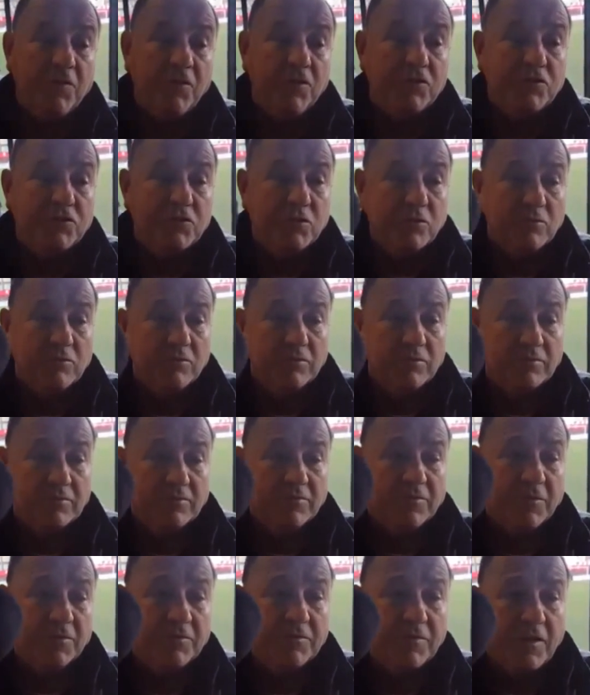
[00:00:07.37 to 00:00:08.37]
for the first
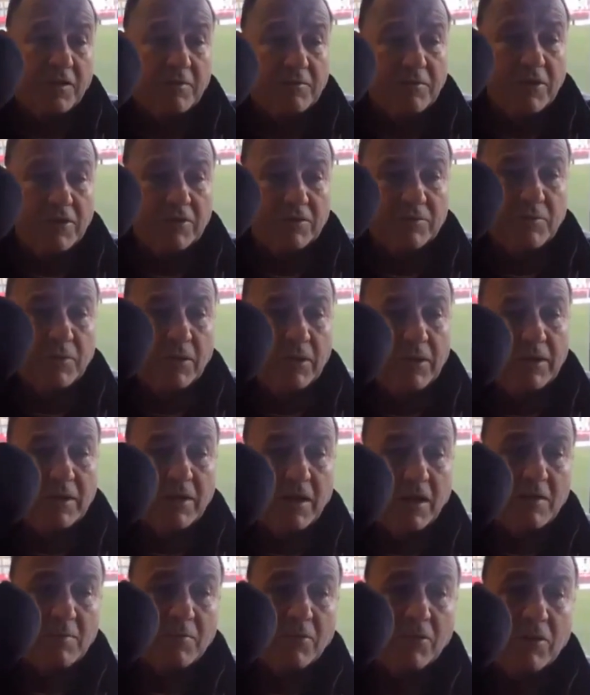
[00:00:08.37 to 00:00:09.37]
15 minutes, Pelly
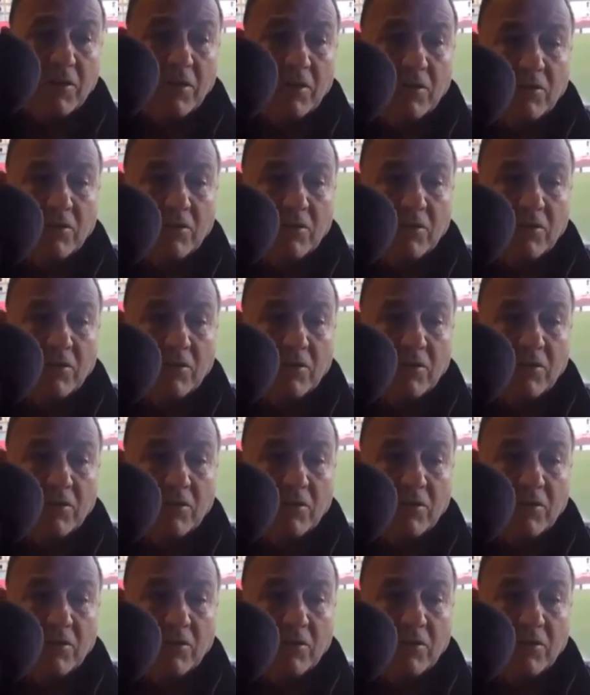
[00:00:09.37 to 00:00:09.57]
came on.